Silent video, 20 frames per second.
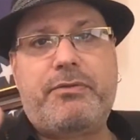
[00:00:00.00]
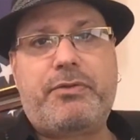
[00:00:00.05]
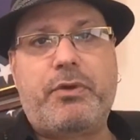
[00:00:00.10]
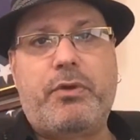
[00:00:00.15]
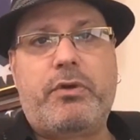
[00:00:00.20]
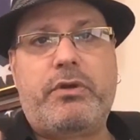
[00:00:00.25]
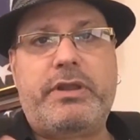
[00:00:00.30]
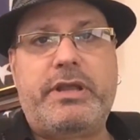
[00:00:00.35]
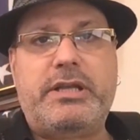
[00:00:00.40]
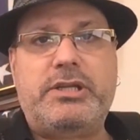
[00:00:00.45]

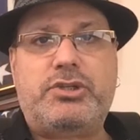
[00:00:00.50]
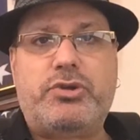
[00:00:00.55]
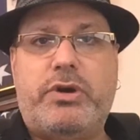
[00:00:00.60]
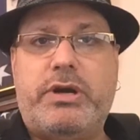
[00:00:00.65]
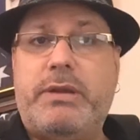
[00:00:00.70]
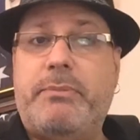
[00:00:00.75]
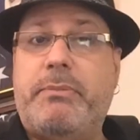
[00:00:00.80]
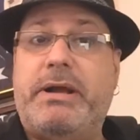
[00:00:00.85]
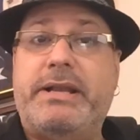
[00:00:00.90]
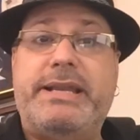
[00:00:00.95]
Thoroughly
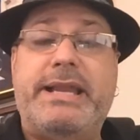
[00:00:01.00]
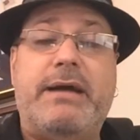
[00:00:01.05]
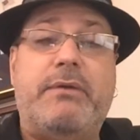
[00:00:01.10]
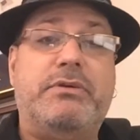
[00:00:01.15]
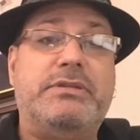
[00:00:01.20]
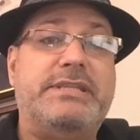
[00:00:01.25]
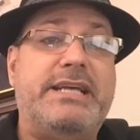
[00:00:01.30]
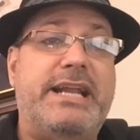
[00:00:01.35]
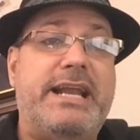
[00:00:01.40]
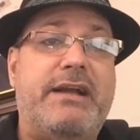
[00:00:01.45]
enjoyed it. My dad
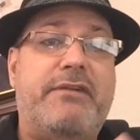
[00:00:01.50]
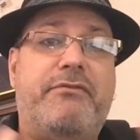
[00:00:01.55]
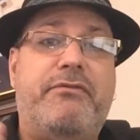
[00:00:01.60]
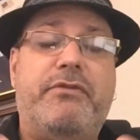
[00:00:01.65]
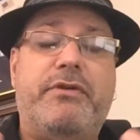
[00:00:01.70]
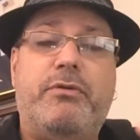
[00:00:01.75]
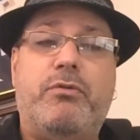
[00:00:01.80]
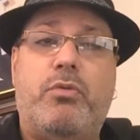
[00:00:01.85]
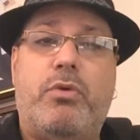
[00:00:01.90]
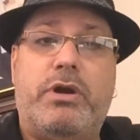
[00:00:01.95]
was at
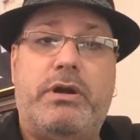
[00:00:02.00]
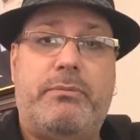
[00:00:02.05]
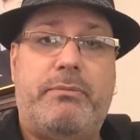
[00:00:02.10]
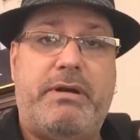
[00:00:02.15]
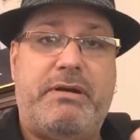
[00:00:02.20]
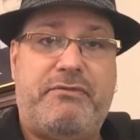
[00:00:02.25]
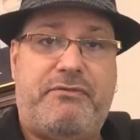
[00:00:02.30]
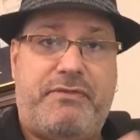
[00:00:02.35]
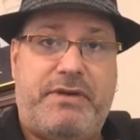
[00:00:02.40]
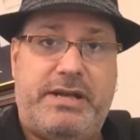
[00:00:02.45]
every one of
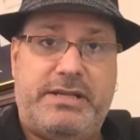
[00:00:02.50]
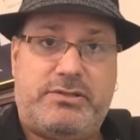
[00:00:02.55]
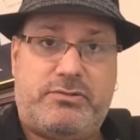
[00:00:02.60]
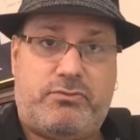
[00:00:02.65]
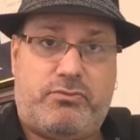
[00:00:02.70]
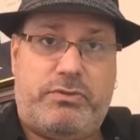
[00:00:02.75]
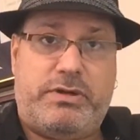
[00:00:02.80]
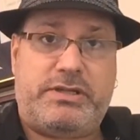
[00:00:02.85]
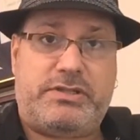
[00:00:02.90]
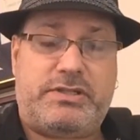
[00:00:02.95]
my fights
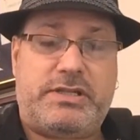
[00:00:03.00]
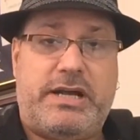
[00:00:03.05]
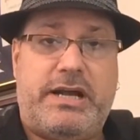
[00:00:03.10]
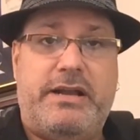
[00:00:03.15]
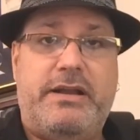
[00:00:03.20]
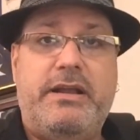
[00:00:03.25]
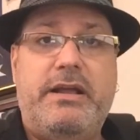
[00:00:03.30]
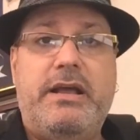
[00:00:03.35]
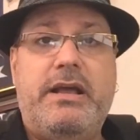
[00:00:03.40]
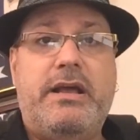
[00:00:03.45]

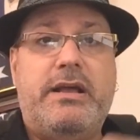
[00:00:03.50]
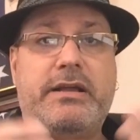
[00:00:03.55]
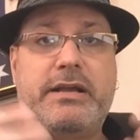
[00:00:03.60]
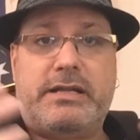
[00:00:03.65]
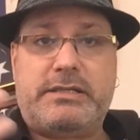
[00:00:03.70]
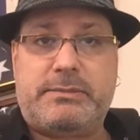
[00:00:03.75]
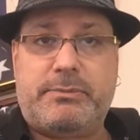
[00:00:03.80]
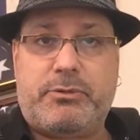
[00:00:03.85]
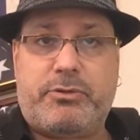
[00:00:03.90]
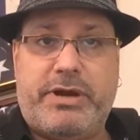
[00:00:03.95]
ringside.
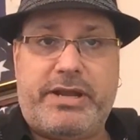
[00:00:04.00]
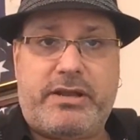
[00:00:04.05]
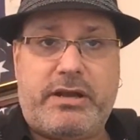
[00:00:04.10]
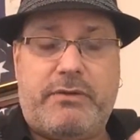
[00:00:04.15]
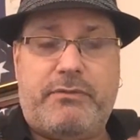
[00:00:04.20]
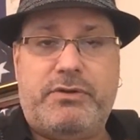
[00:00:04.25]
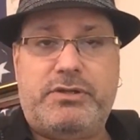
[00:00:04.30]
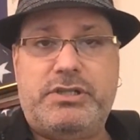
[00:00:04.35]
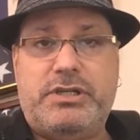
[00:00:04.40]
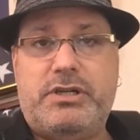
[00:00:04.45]
Got some great
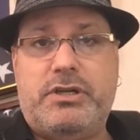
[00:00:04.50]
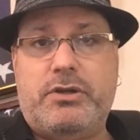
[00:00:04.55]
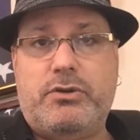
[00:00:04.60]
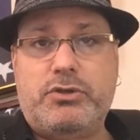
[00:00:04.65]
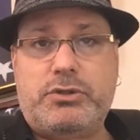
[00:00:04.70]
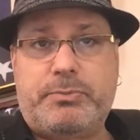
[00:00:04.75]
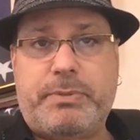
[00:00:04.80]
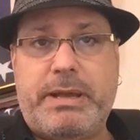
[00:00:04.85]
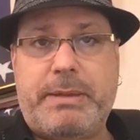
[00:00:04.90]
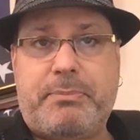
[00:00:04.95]
coverage in the
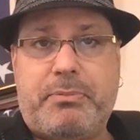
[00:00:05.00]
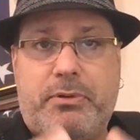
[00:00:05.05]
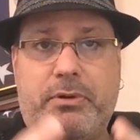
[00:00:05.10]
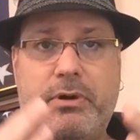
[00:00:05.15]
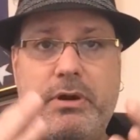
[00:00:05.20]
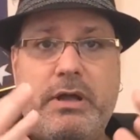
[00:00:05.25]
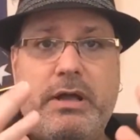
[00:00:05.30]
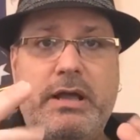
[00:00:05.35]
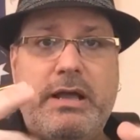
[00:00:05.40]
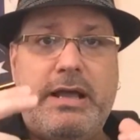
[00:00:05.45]

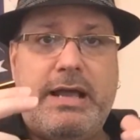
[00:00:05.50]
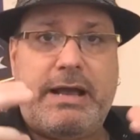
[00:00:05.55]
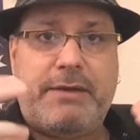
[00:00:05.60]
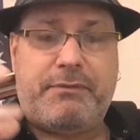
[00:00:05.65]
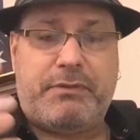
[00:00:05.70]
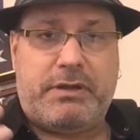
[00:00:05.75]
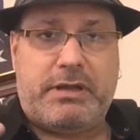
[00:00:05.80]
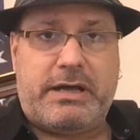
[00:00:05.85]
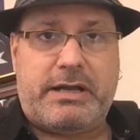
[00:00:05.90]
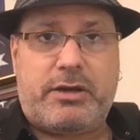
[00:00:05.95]
newspaper.
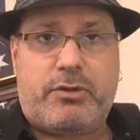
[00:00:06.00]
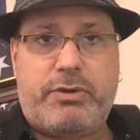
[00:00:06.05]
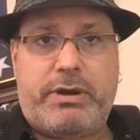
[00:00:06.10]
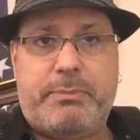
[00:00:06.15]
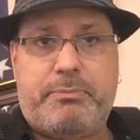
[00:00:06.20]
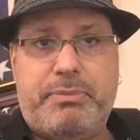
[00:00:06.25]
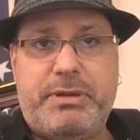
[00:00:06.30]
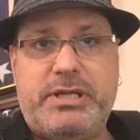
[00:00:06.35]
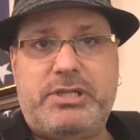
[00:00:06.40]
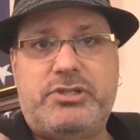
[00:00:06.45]
Have a lot of
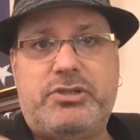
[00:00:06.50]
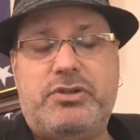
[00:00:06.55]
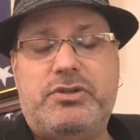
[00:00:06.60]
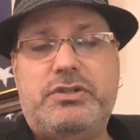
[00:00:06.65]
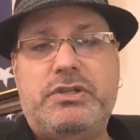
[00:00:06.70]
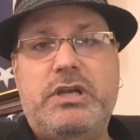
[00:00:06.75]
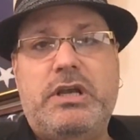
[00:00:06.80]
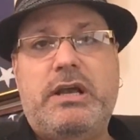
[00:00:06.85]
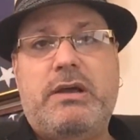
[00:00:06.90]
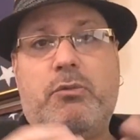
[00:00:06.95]
great
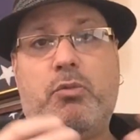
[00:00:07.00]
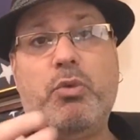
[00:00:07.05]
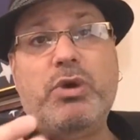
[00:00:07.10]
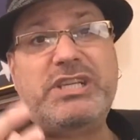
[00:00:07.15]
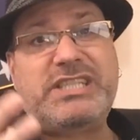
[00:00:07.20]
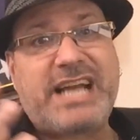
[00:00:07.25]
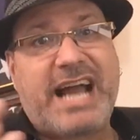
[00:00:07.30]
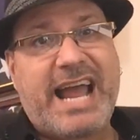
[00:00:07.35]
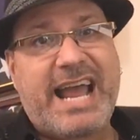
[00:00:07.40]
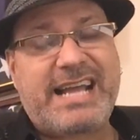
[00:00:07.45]
pictures.
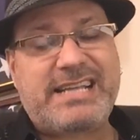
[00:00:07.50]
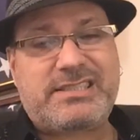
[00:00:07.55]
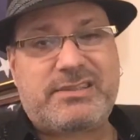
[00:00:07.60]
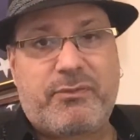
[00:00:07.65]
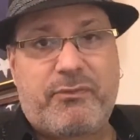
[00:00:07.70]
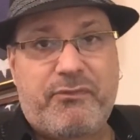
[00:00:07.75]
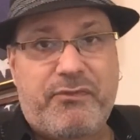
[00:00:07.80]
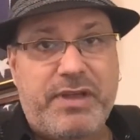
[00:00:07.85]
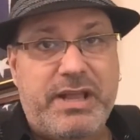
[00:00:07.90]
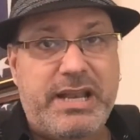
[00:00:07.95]
Wish I had
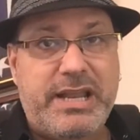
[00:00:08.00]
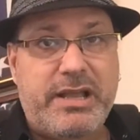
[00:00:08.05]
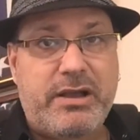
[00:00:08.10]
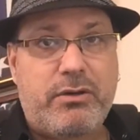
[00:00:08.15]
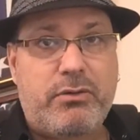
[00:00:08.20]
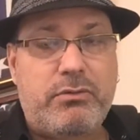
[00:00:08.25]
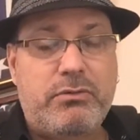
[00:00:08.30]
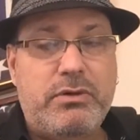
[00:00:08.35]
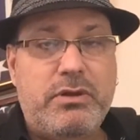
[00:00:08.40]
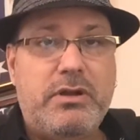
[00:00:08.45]
some
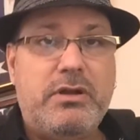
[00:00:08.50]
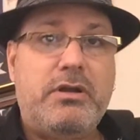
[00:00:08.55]
video.